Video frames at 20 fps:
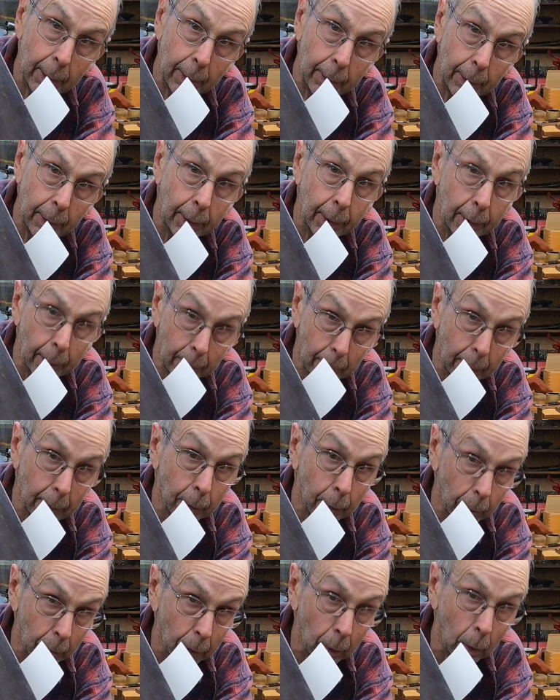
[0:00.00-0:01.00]
they needed to
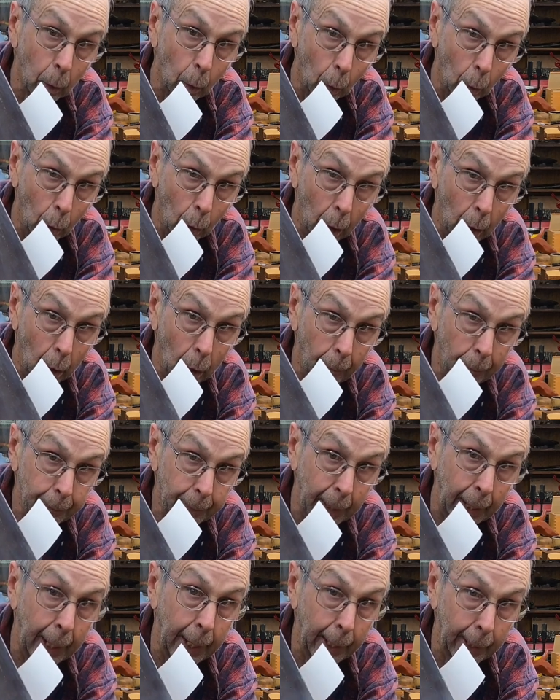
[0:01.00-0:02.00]
drill a hole to
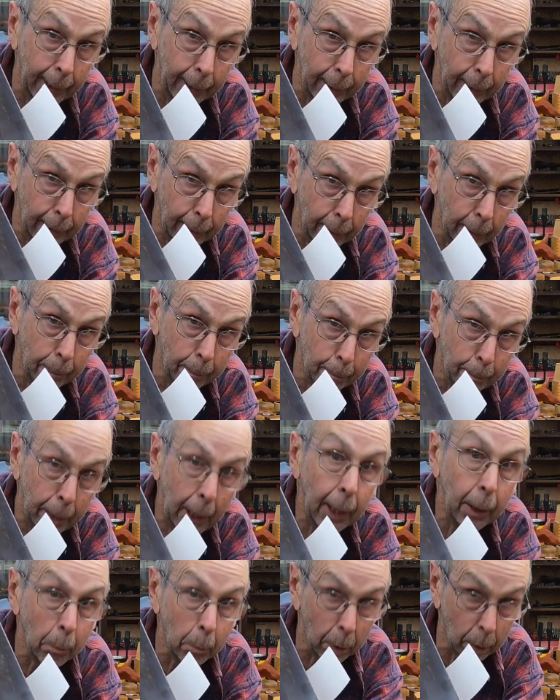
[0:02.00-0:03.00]
hang it on a
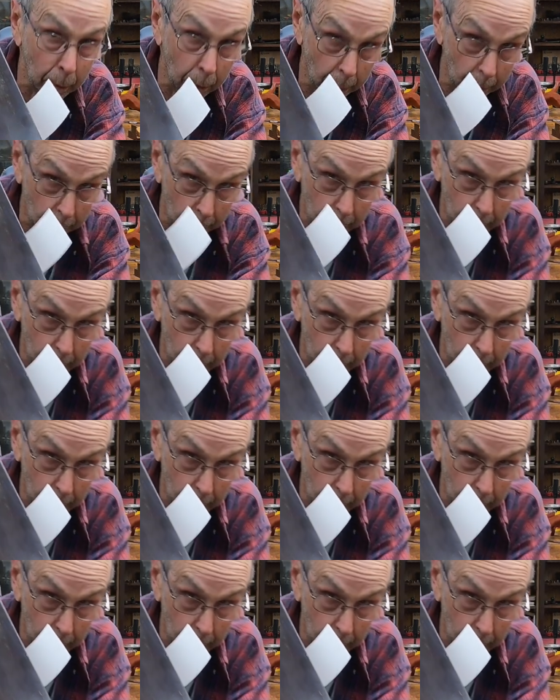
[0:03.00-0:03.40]
pegboard